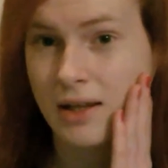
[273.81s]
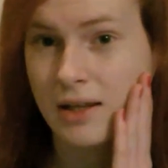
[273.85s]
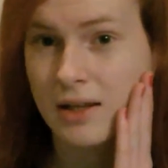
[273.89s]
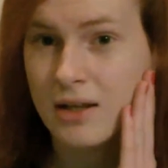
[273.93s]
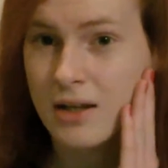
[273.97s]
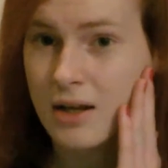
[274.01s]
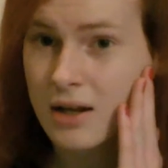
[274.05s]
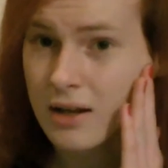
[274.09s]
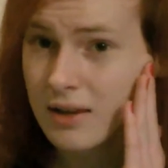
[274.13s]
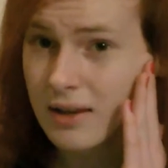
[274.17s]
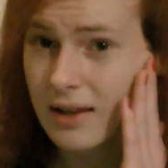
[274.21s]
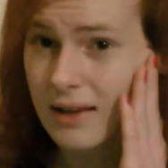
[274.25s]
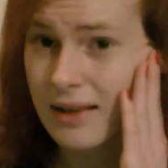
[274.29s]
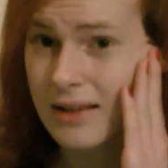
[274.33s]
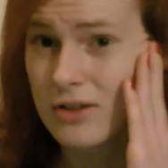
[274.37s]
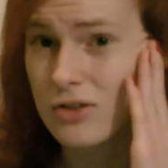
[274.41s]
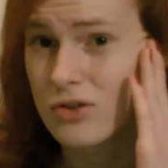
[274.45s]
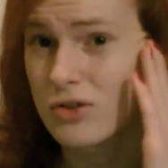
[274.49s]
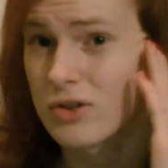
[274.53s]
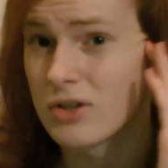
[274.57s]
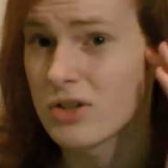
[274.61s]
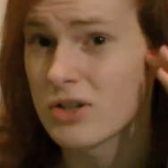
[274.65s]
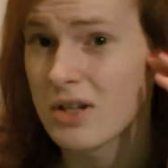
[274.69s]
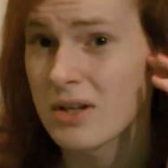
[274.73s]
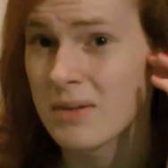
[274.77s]
Like, they
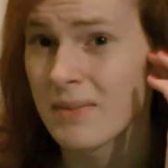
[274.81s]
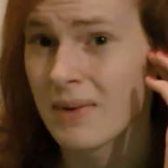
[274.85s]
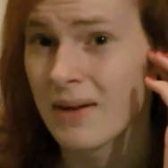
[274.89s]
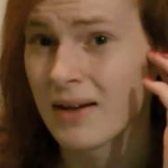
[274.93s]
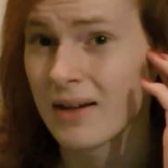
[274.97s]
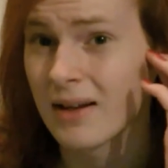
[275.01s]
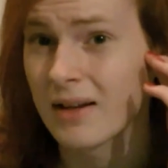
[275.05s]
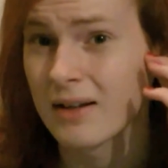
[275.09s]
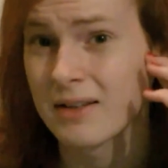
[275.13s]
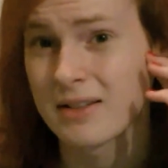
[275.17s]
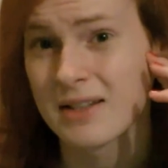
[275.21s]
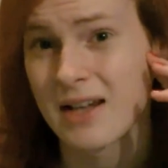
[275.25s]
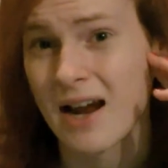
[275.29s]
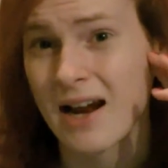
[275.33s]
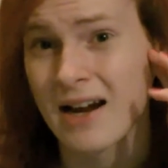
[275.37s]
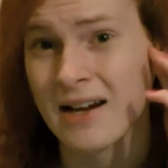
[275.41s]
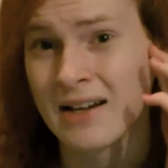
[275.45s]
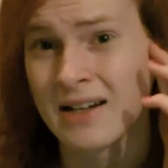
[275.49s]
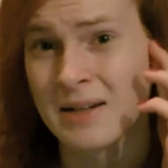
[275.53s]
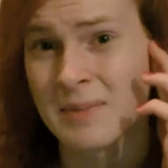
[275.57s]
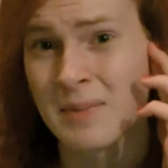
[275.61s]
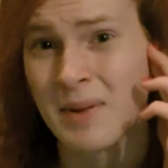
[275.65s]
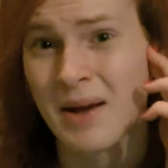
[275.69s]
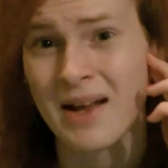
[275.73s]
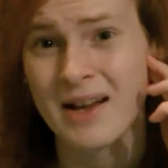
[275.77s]
literally just did my a
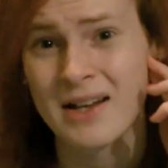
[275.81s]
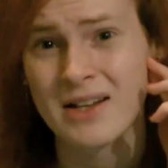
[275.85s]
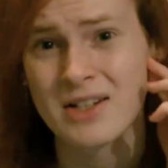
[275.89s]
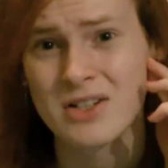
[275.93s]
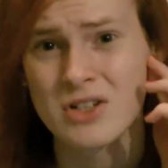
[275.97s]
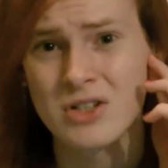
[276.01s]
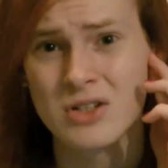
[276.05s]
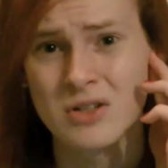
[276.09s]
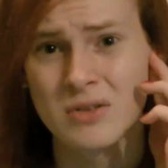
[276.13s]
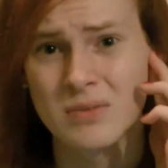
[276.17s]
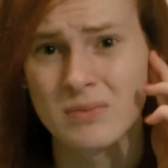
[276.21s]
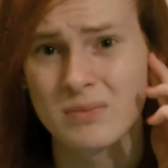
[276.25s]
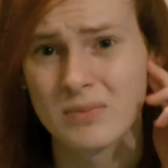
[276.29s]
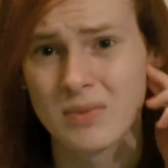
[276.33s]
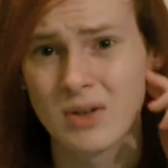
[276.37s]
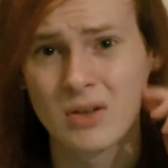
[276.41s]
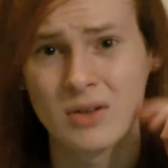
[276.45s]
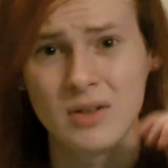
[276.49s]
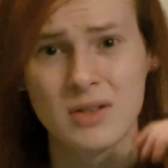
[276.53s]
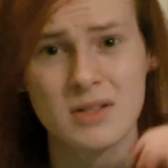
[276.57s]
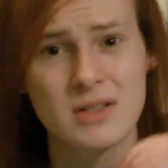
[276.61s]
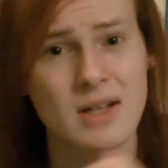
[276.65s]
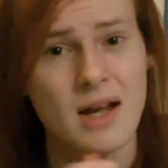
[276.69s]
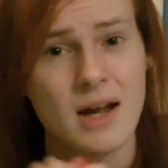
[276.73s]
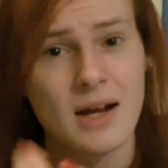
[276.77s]
tiny patch
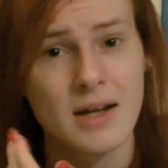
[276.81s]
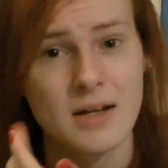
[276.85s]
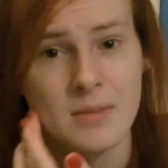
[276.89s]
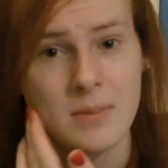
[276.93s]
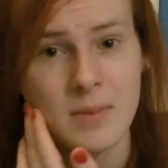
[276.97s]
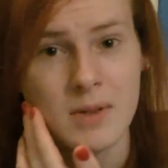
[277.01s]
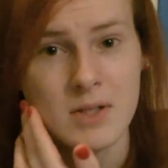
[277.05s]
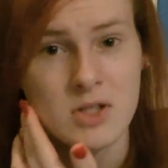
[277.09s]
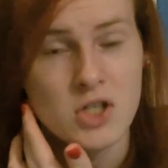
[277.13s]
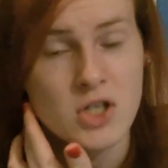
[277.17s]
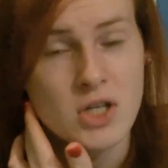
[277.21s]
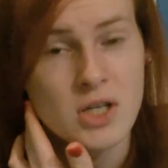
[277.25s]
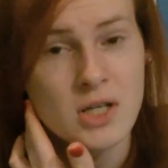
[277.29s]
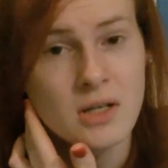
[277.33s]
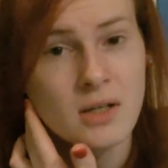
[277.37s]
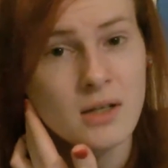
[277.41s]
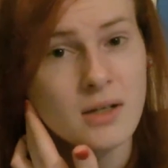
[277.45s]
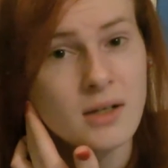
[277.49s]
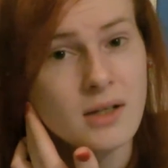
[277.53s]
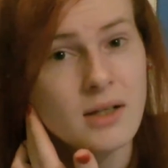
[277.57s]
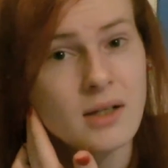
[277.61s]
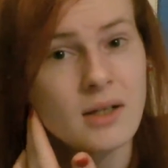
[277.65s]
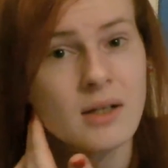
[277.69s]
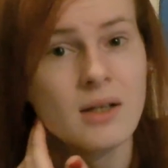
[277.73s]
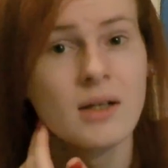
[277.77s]
on the side of my cheek.